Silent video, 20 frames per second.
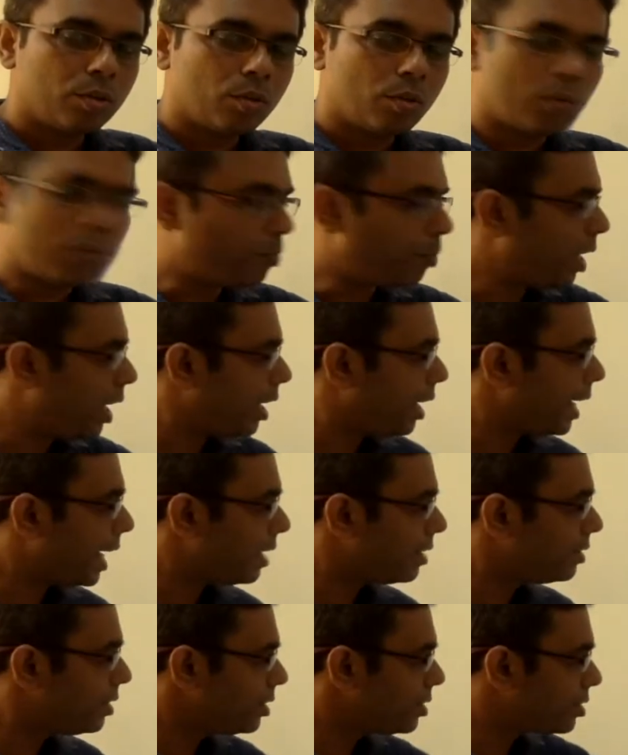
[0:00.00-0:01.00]
may
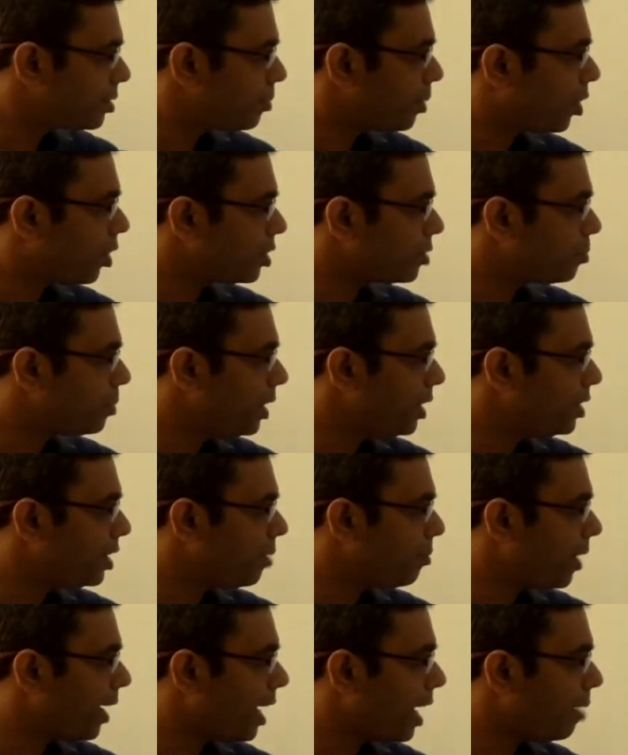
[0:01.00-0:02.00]
get this, because pj
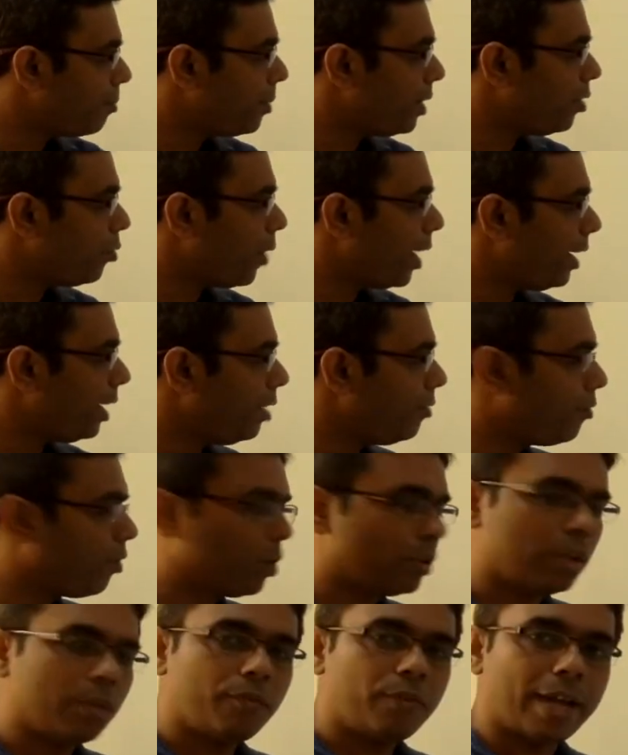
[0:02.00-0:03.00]
may have been waiting
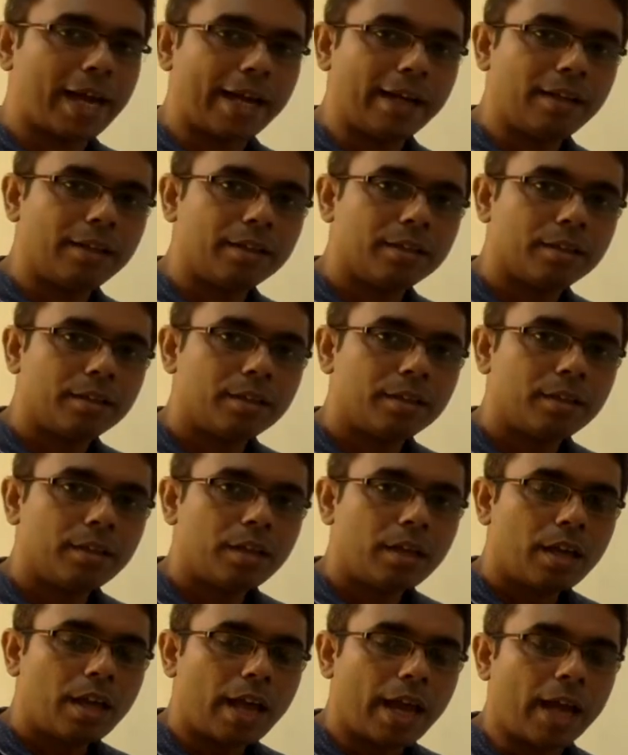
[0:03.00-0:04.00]
for the flag,
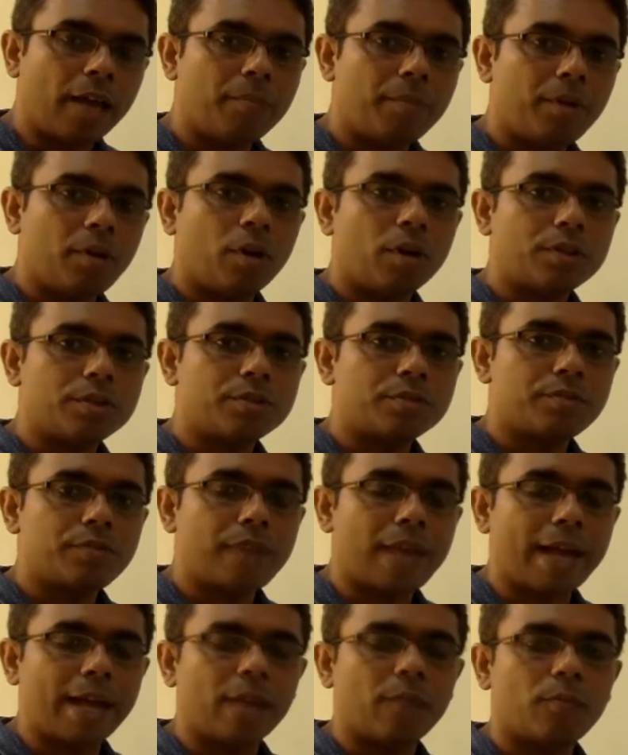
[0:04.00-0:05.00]
and because
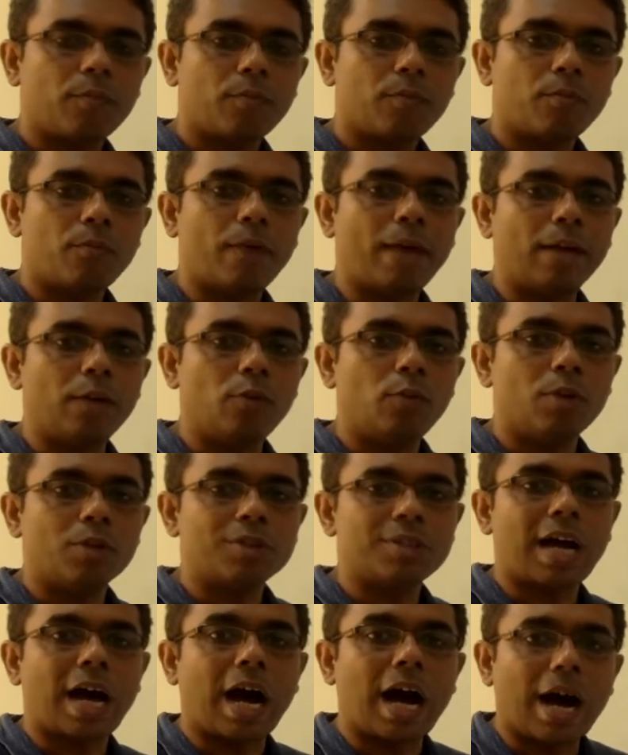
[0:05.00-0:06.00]
flag value
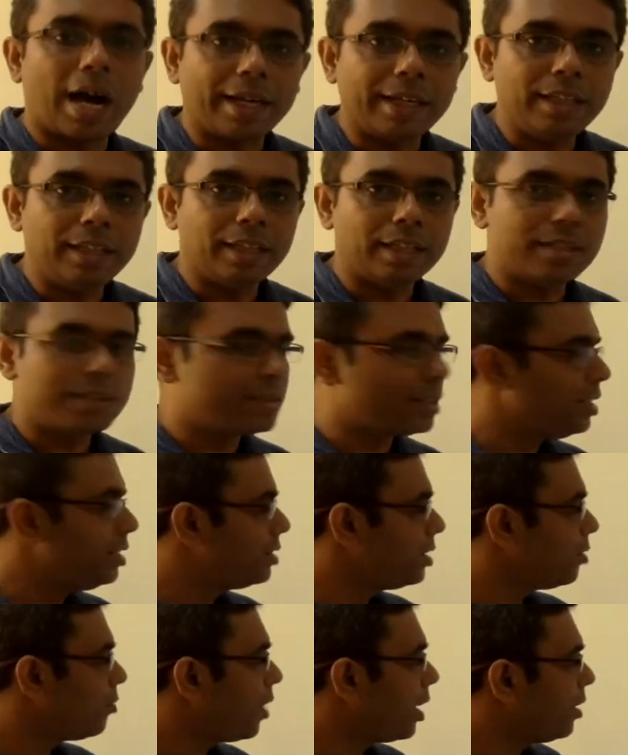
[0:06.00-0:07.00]
was I, that is the
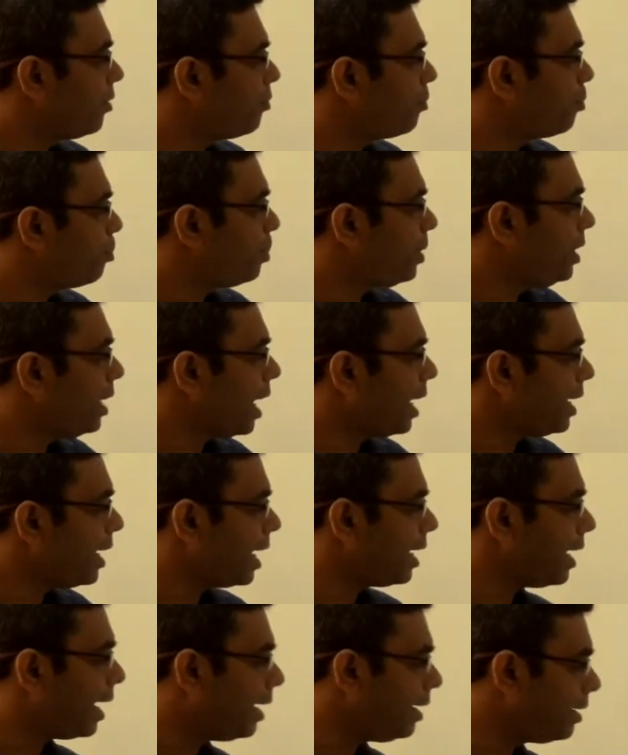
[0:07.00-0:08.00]
reason why pi
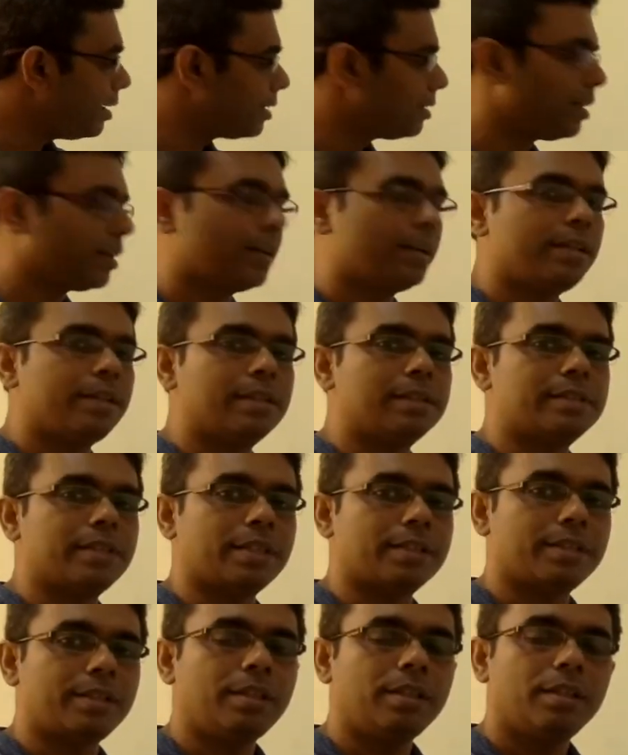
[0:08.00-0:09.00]
had entered the critical
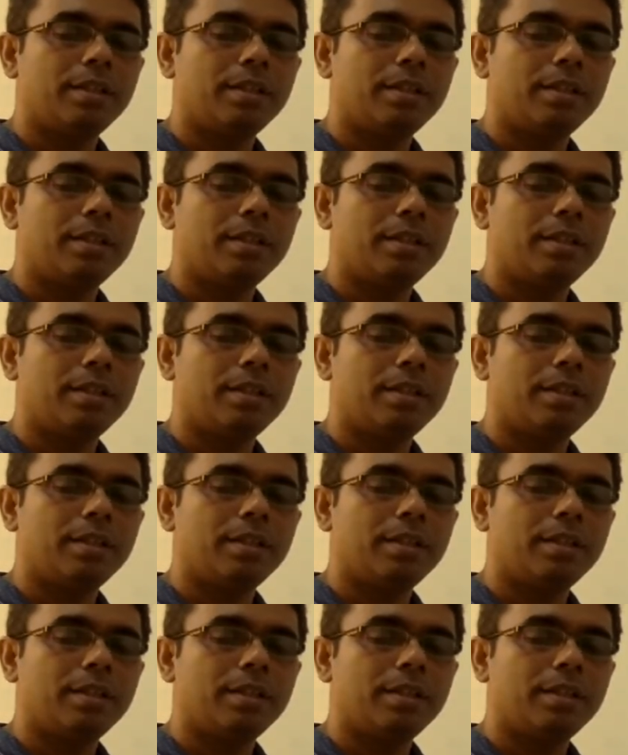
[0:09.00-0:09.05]
section.